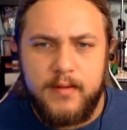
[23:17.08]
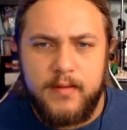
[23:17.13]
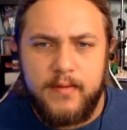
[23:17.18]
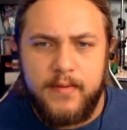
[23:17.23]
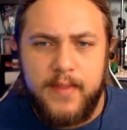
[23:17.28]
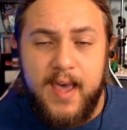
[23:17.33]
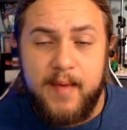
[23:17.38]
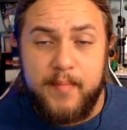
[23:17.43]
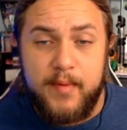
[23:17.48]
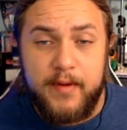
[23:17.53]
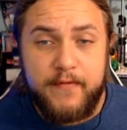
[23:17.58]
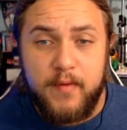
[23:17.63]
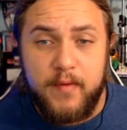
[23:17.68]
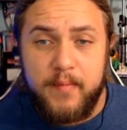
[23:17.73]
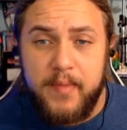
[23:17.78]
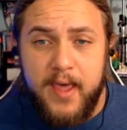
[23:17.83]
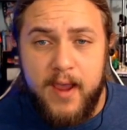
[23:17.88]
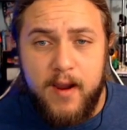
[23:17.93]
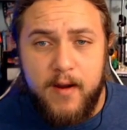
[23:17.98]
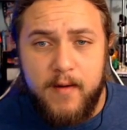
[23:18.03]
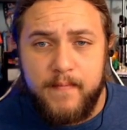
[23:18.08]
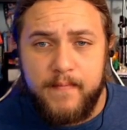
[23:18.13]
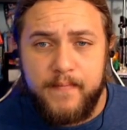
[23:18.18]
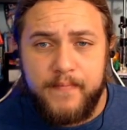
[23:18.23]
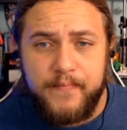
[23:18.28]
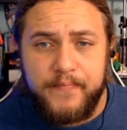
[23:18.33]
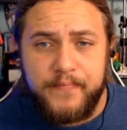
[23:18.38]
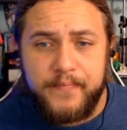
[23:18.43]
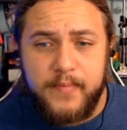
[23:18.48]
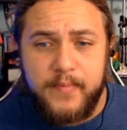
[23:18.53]
Yeah, but from there,
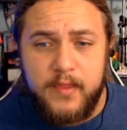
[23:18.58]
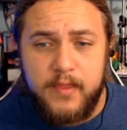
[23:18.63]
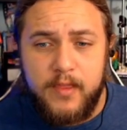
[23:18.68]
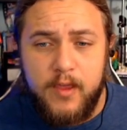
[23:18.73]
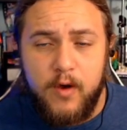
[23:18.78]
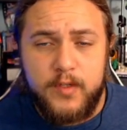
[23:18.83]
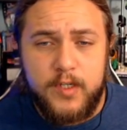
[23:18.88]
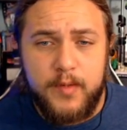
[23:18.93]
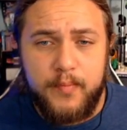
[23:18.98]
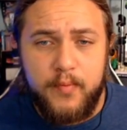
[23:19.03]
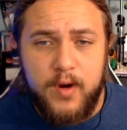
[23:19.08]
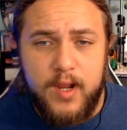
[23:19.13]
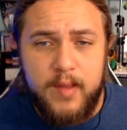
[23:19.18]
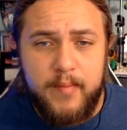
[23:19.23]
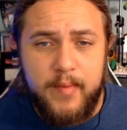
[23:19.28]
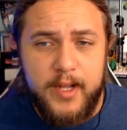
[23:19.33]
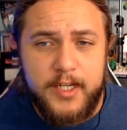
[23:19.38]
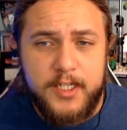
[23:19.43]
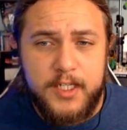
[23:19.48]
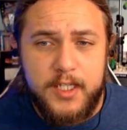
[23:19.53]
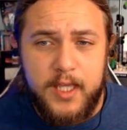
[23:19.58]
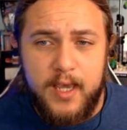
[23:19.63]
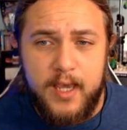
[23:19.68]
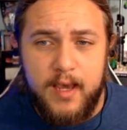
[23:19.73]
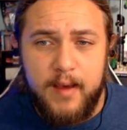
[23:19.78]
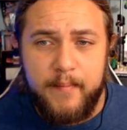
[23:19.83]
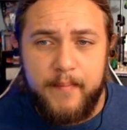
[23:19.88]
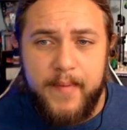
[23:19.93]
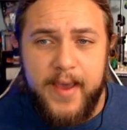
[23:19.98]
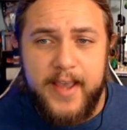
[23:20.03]
those are pretty much
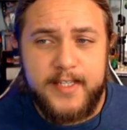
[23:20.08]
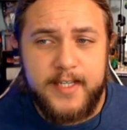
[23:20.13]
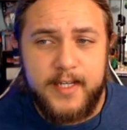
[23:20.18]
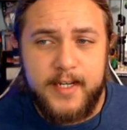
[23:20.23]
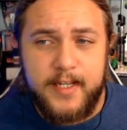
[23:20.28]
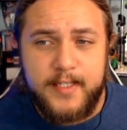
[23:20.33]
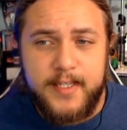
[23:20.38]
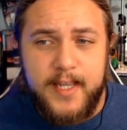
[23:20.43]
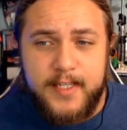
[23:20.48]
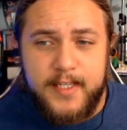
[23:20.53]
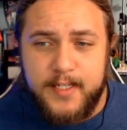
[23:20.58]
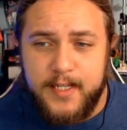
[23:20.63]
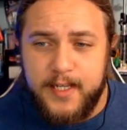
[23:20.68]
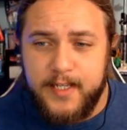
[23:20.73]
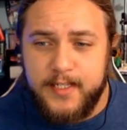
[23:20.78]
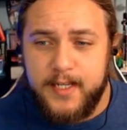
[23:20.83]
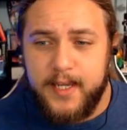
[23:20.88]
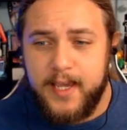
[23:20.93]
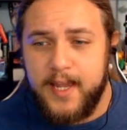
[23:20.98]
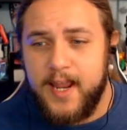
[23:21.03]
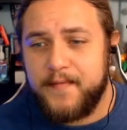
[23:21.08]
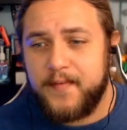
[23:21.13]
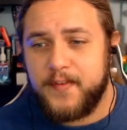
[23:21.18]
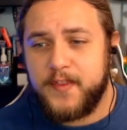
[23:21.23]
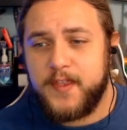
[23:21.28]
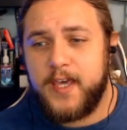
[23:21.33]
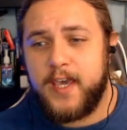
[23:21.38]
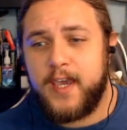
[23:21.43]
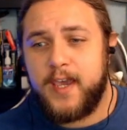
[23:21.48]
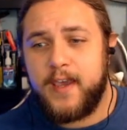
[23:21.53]
the basic necessities to get
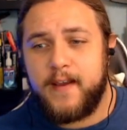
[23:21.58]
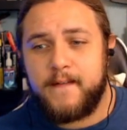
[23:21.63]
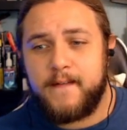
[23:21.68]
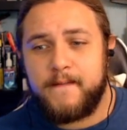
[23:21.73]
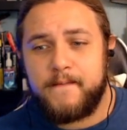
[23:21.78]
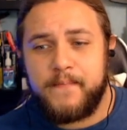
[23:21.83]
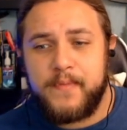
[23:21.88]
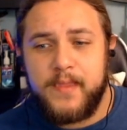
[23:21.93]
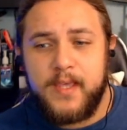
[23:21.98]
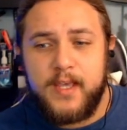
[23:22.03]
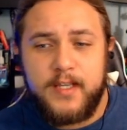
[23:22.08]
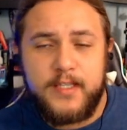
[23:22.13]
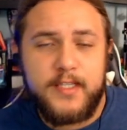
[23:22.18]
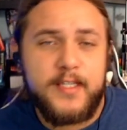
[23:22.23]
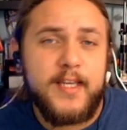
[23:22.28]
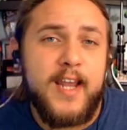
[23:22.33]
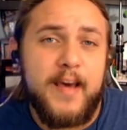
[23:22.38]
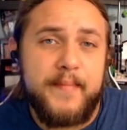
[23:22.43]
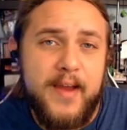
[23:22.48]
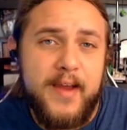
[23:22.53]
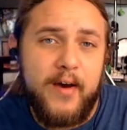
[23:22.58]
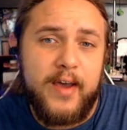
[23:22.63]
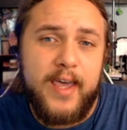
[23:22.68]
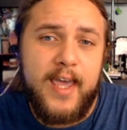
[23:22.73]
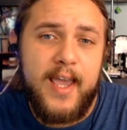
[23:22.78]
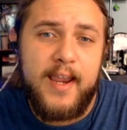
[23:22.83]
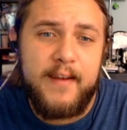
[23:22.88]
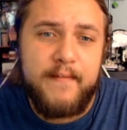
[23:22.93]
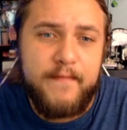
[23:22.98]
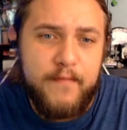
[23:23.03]
everything set up. Now,
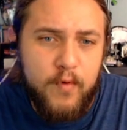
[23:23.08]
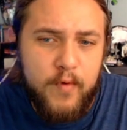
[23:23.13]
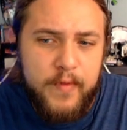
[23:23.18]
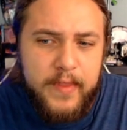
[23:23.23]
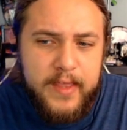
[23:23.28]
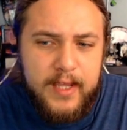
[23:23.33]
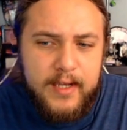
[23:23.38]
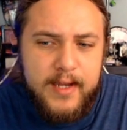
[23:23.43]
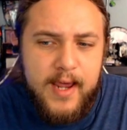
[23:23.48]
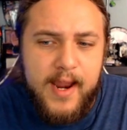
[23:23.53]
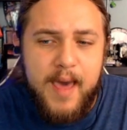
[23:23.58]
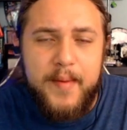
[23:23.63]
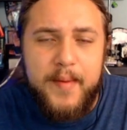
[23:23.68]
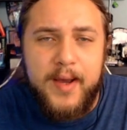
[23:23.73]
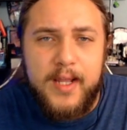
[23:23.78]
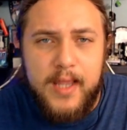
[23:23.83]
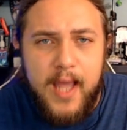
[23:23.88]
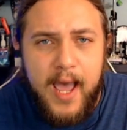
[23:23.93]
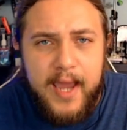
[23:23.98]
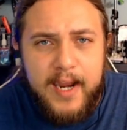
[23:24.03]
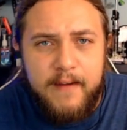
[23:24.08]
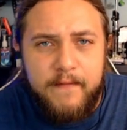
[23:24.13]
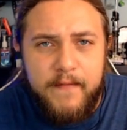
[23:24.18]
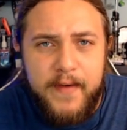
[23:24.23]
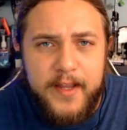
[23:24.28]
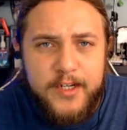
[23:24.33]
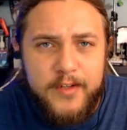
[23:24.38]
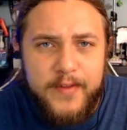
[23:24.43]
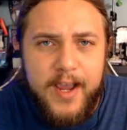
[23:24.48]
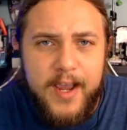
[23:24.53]
again, for the dynamic lighting
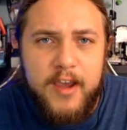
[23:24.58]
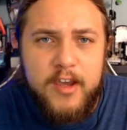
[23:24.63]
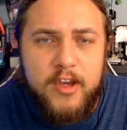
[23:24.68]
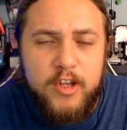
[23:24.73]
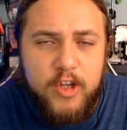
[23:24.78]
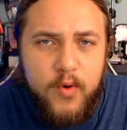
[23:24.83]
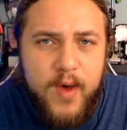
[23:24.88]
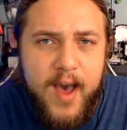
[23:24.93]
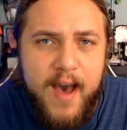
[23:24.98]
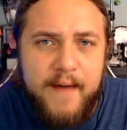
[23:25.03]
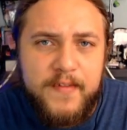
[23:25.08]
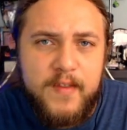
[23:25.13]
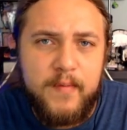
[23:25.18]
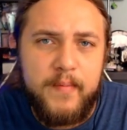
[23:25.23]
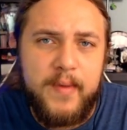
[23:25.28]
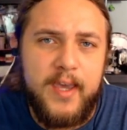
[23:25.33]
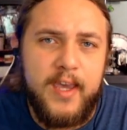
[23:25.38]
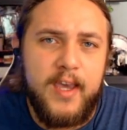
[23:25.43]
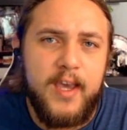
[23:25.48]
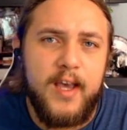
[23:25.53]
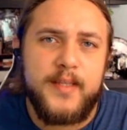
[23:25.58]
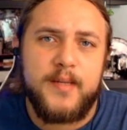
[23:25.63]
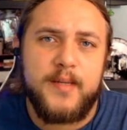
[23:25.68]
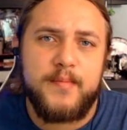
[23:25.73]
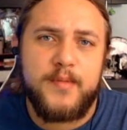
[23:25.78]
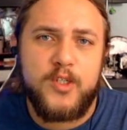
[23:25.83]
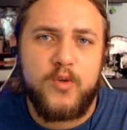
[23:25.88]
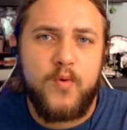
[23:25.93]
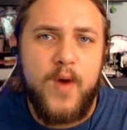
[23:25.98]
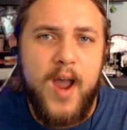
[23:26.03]
feature there, you do have to be a
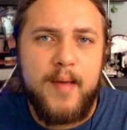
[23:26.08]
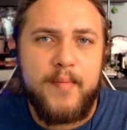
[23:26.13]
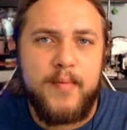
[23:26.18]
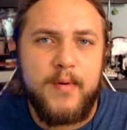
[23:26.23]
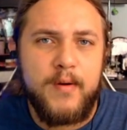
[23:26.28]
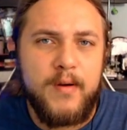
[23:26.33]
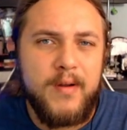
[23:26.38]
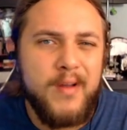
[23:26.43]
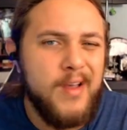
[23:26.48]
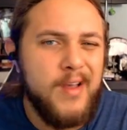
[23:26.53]
subscriber.